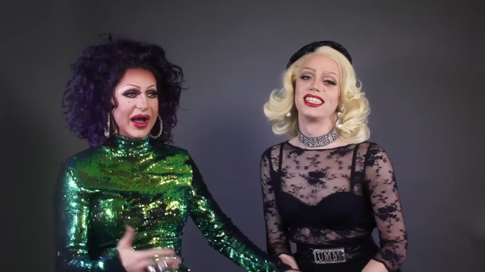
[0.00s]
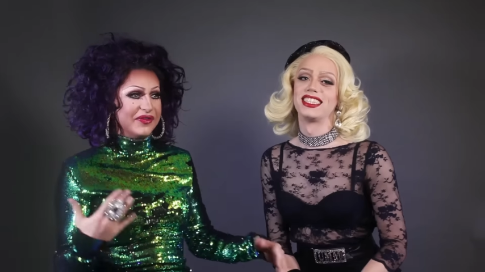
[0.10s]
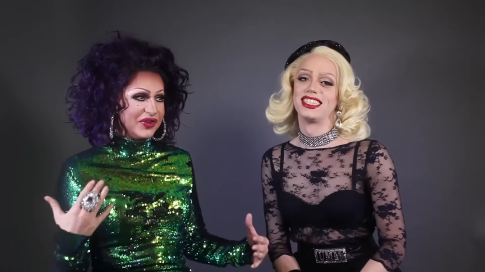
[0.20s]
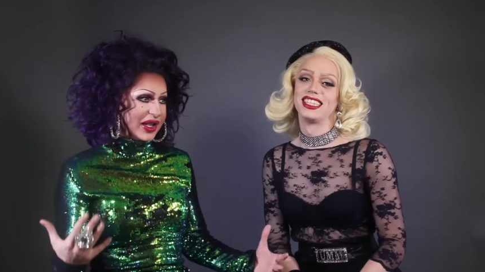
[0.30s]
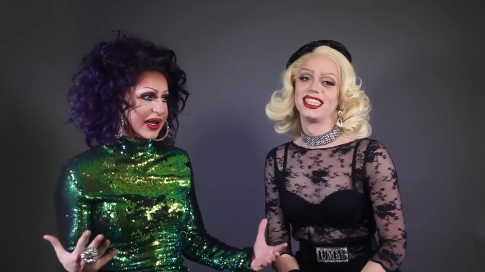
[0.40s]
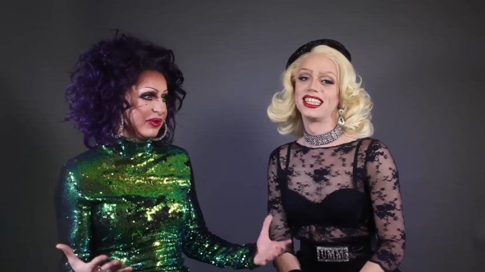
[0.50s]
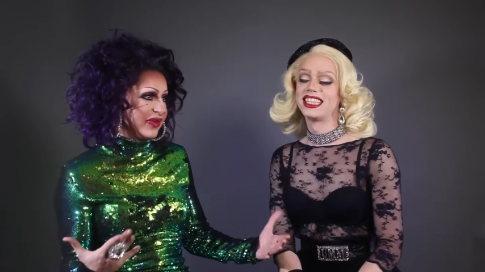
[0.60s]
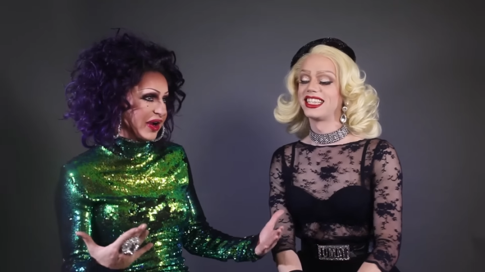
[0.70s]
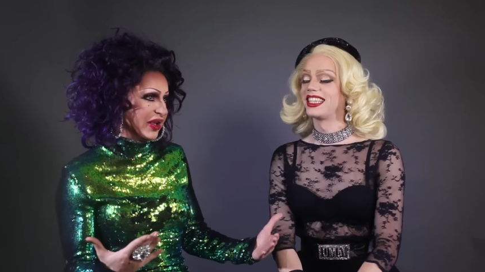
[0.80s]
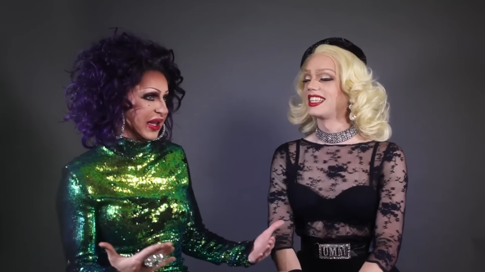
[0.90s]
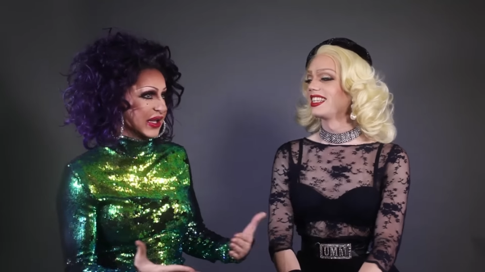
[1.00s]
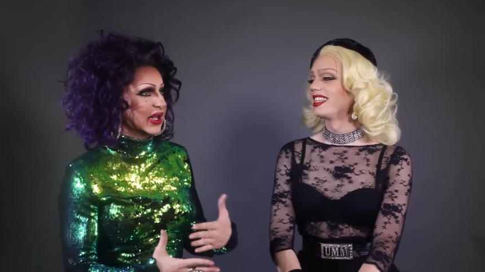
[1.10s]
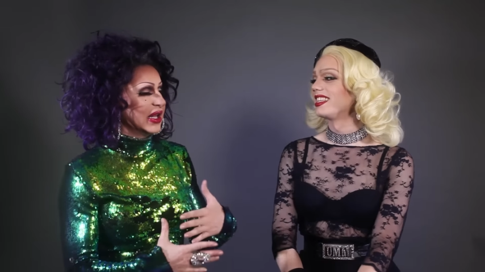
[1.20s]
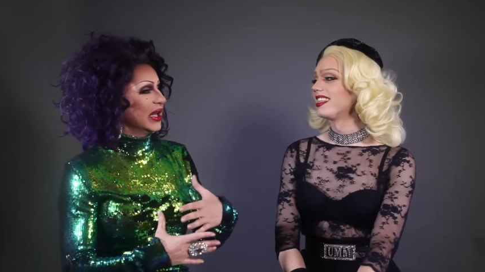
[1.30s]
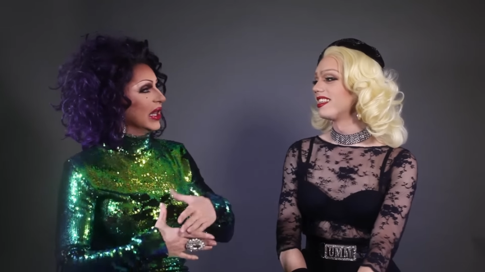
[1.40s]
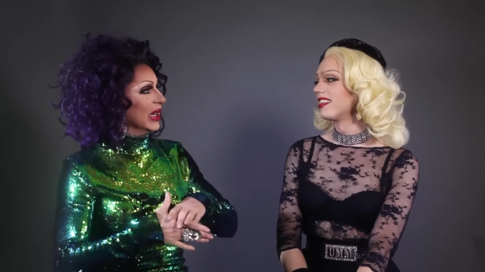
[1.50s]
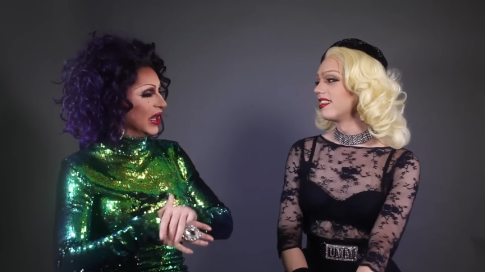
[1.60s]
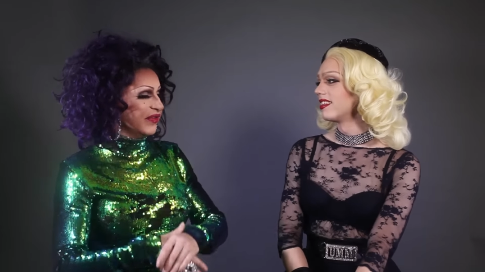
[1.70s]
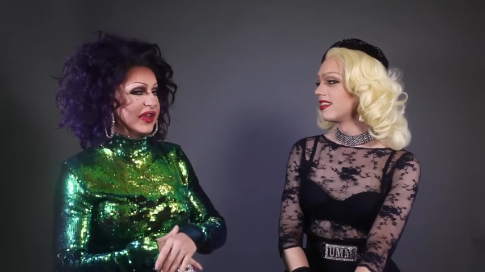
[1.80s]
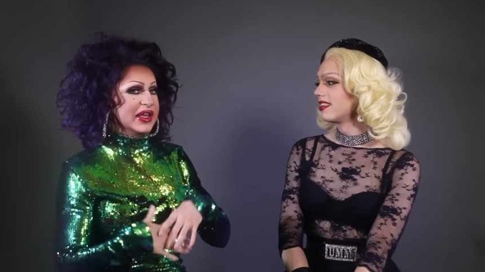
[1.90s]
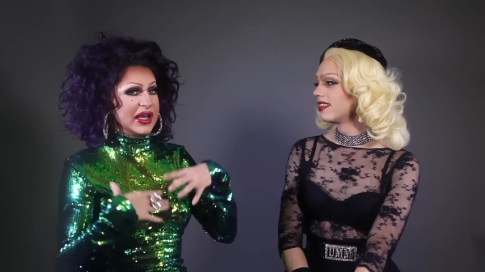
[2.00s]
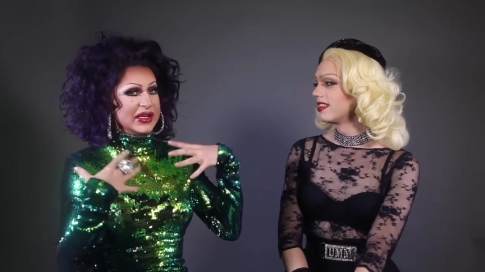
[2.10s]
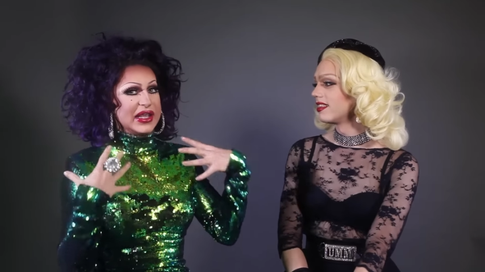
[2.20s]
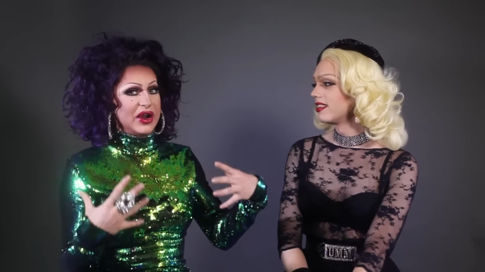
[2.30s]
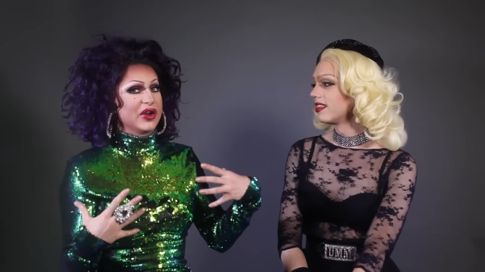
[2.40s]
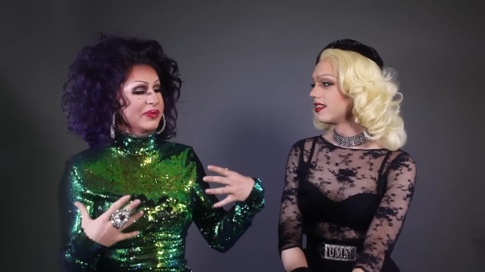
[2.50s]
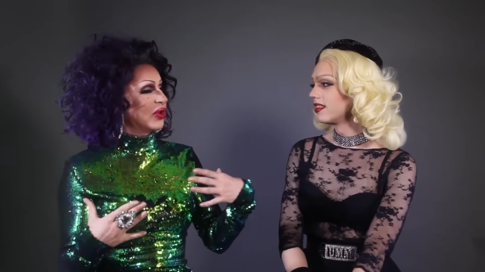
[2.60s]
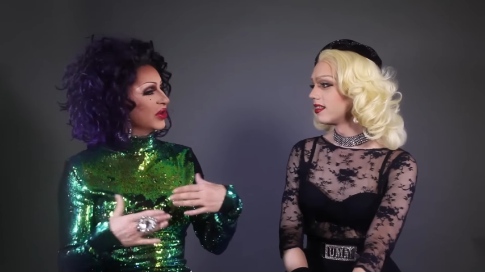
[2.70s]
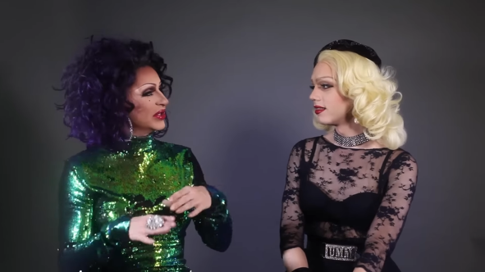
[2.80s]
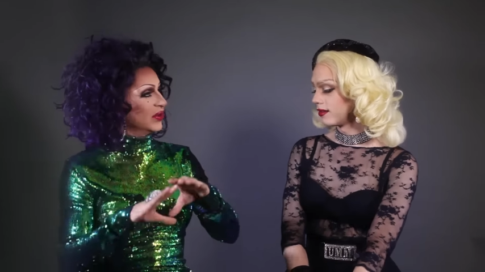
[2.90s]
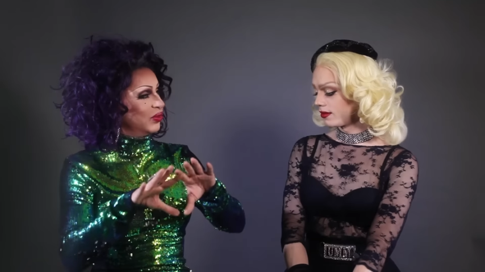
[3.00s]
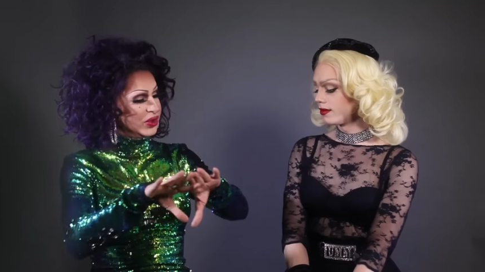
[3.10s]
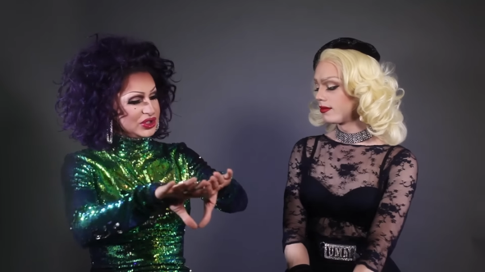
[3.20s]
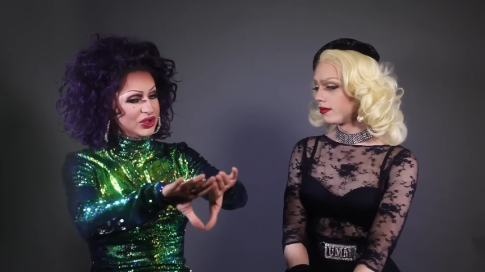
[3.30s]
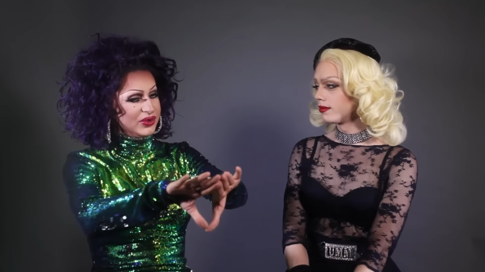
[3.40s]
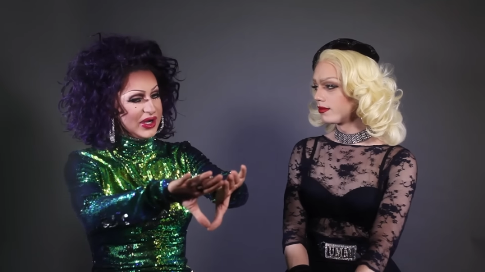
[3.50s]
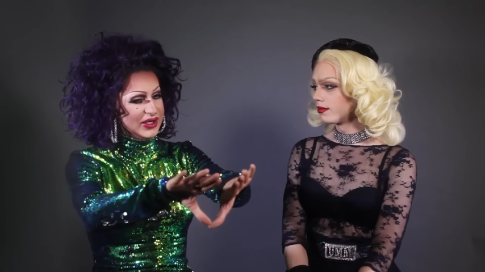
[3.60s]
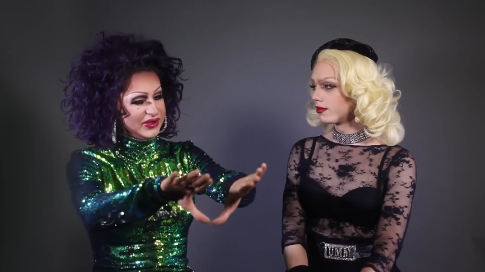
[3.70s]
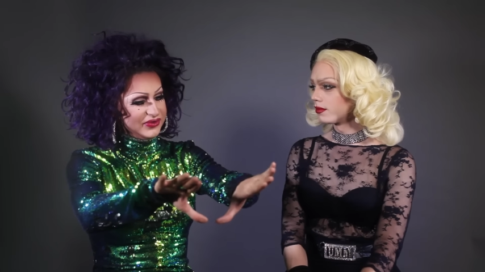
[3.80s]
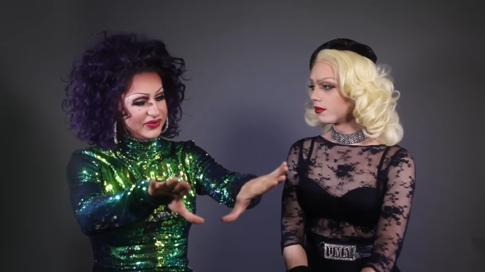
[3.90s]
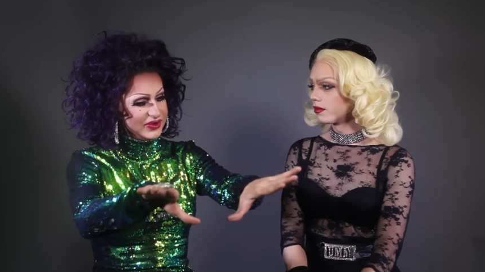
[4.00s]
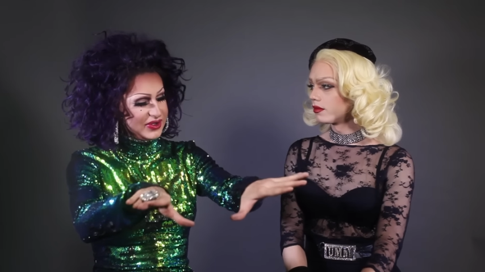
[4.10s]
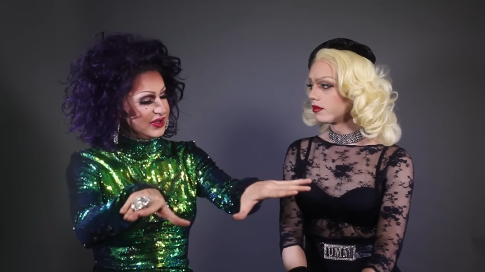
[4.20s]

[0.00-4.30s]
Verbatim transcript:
Speaker 1: I, I feel like I'm a very like loving and caring person once you kind of